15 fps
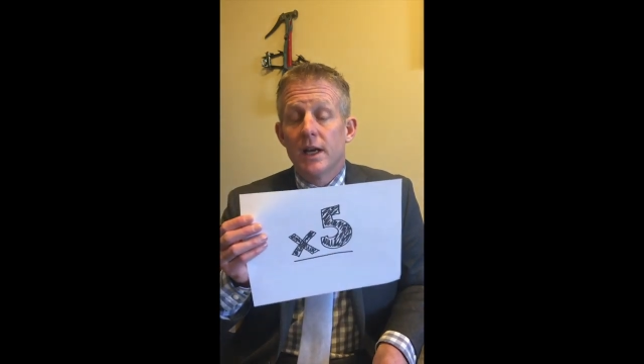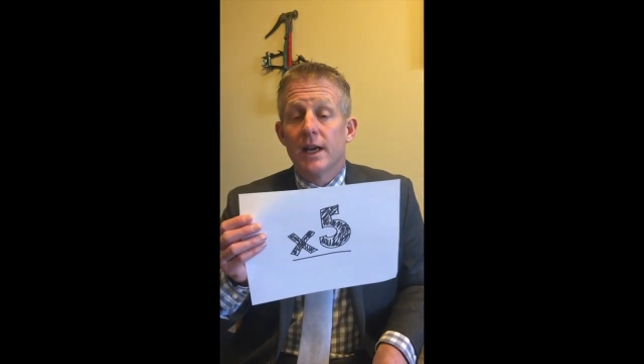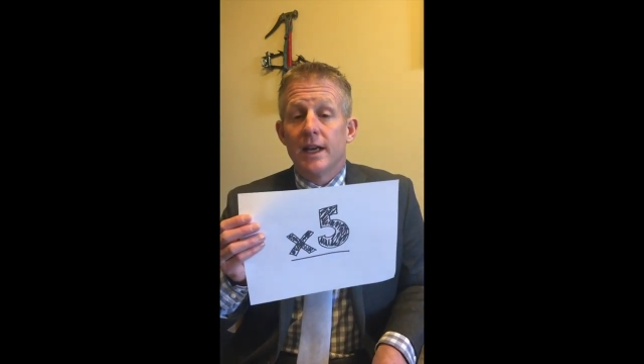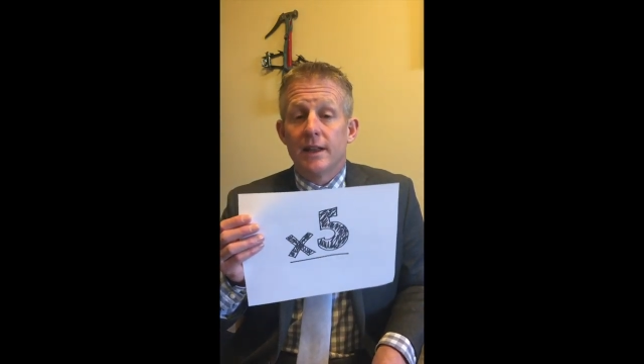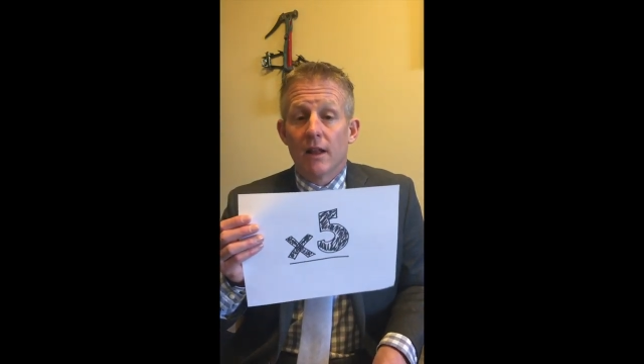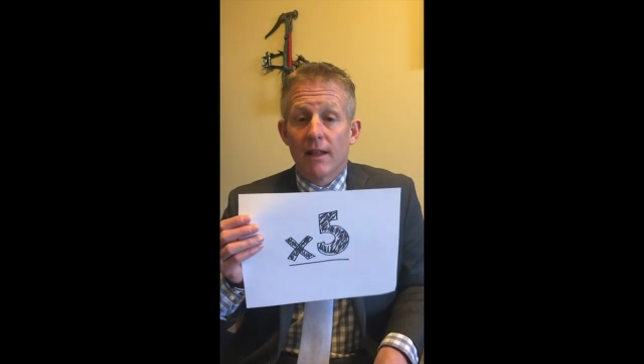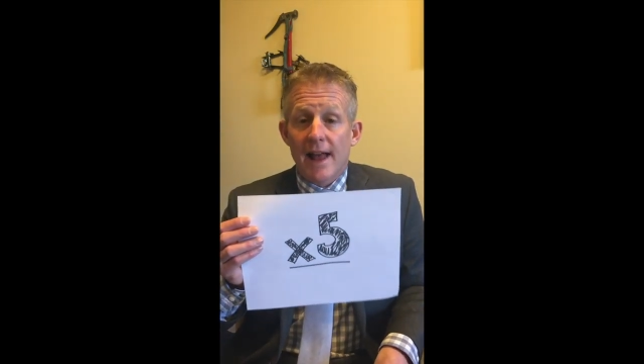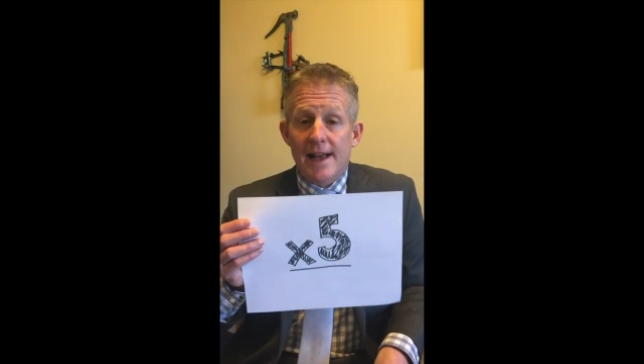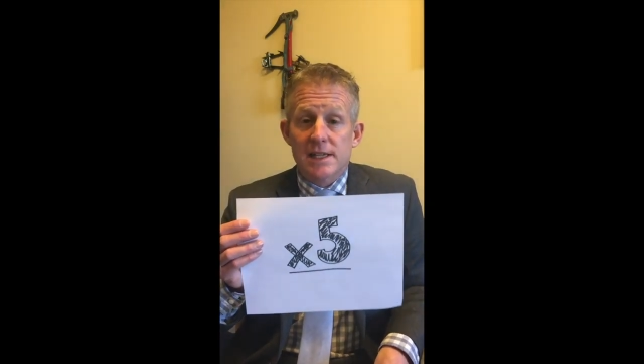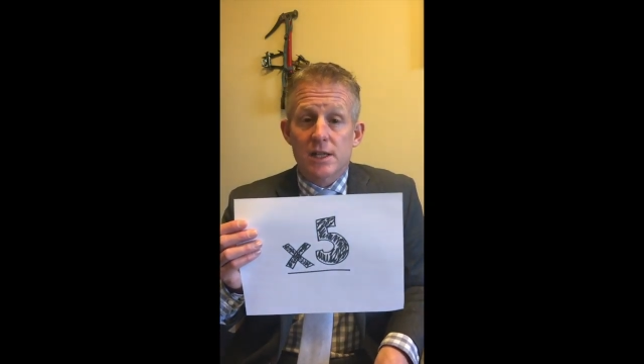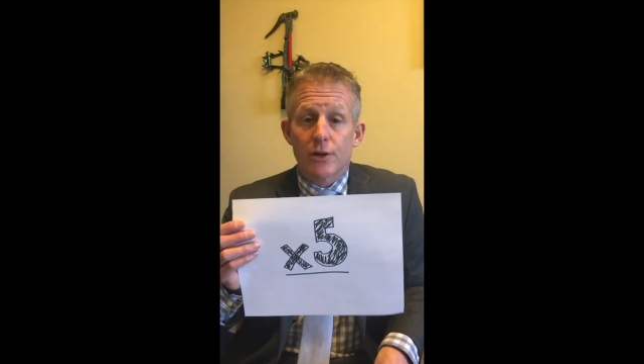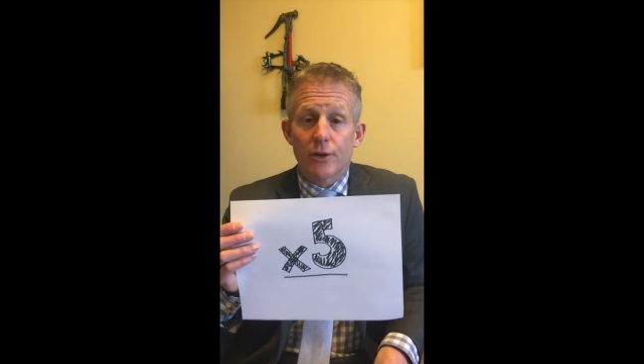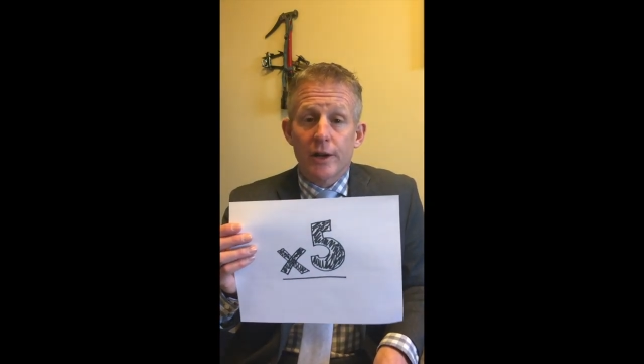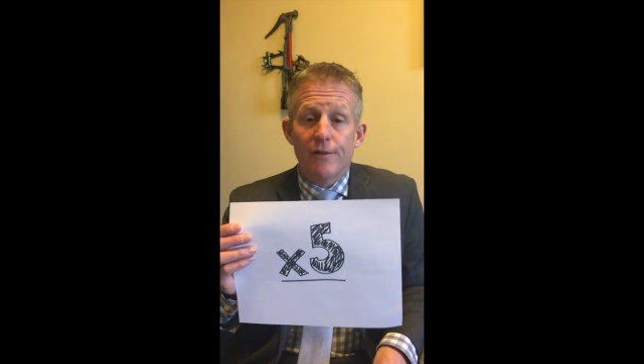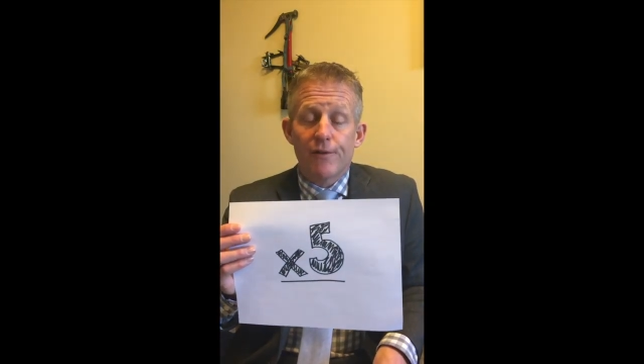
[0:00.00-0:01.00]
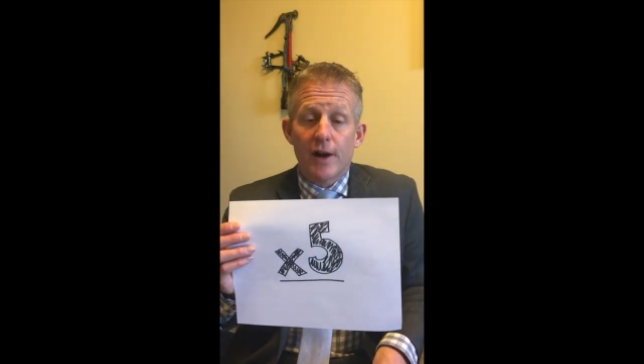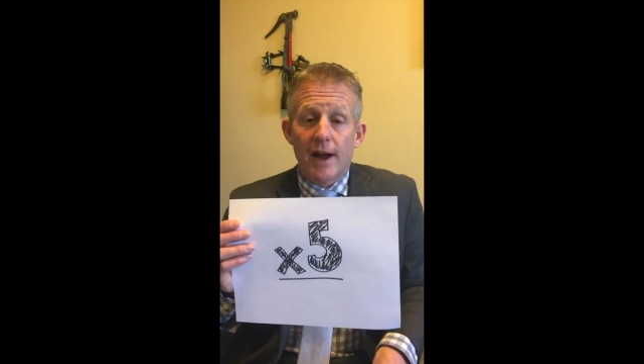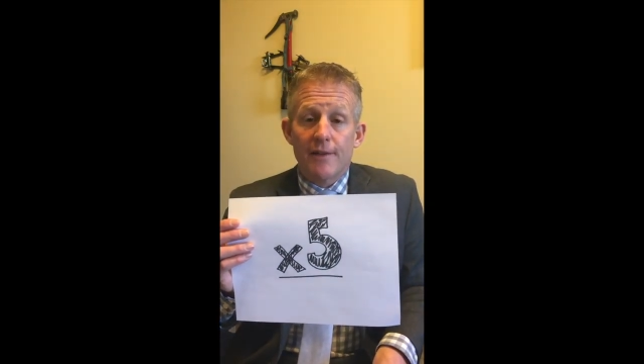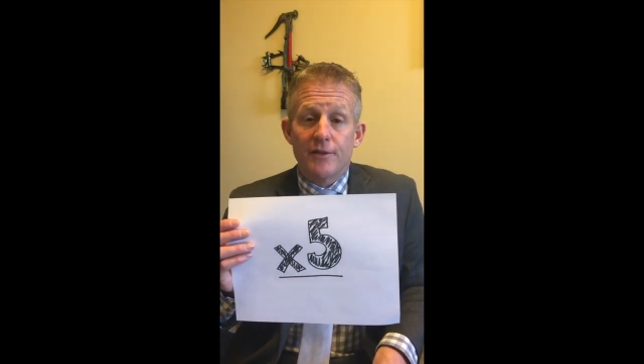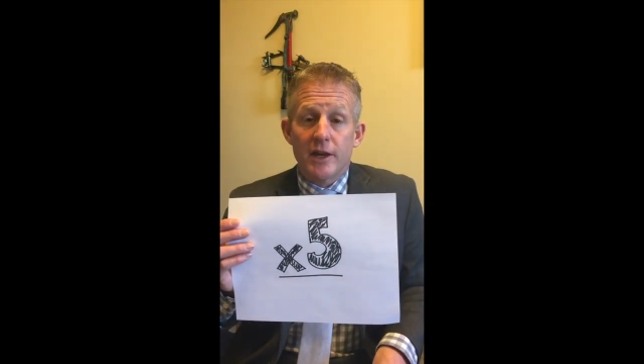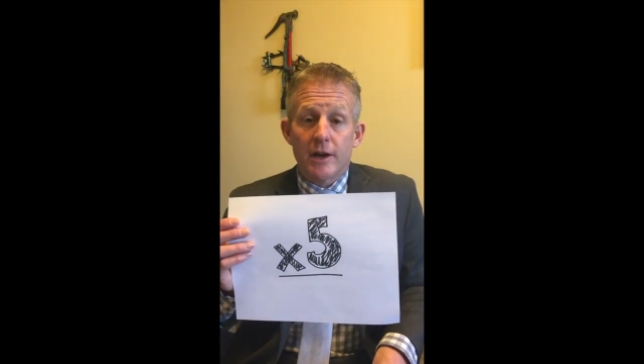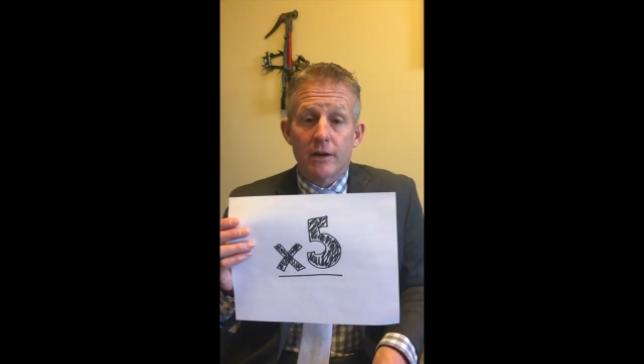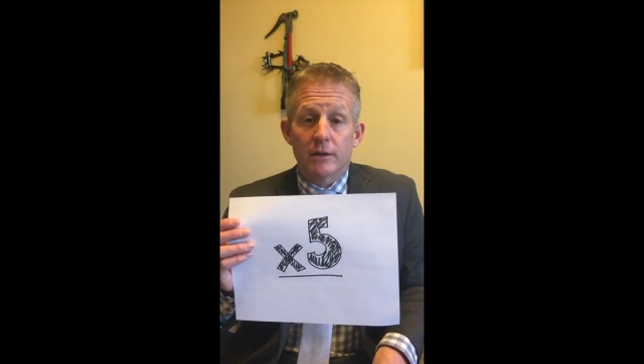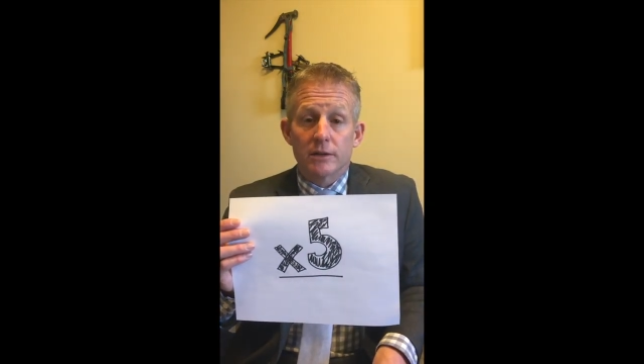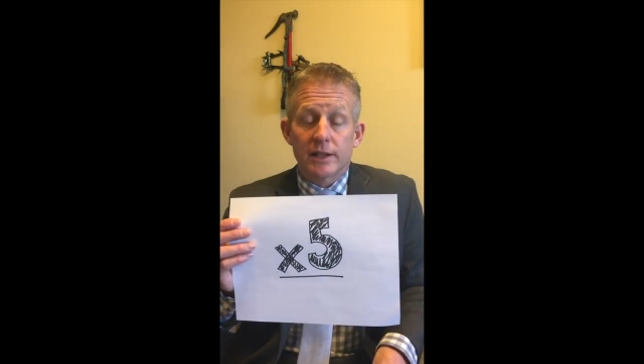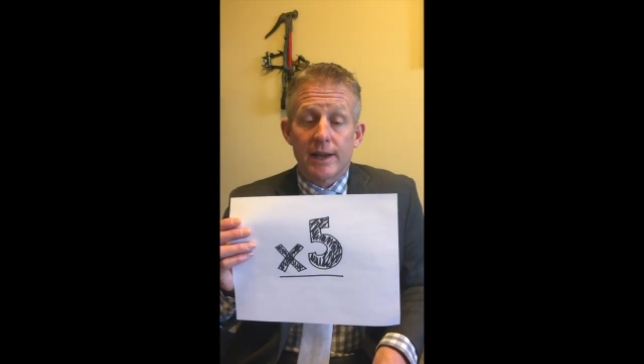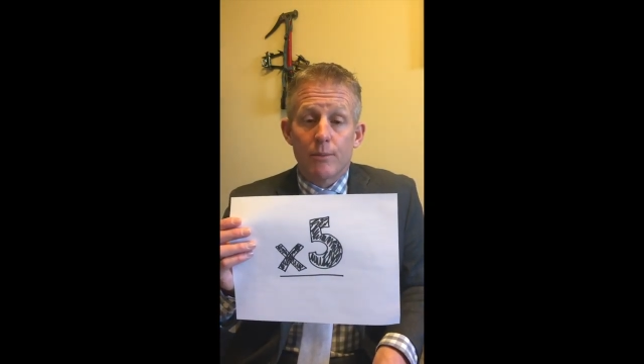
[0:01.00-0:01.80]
in the last 35 years,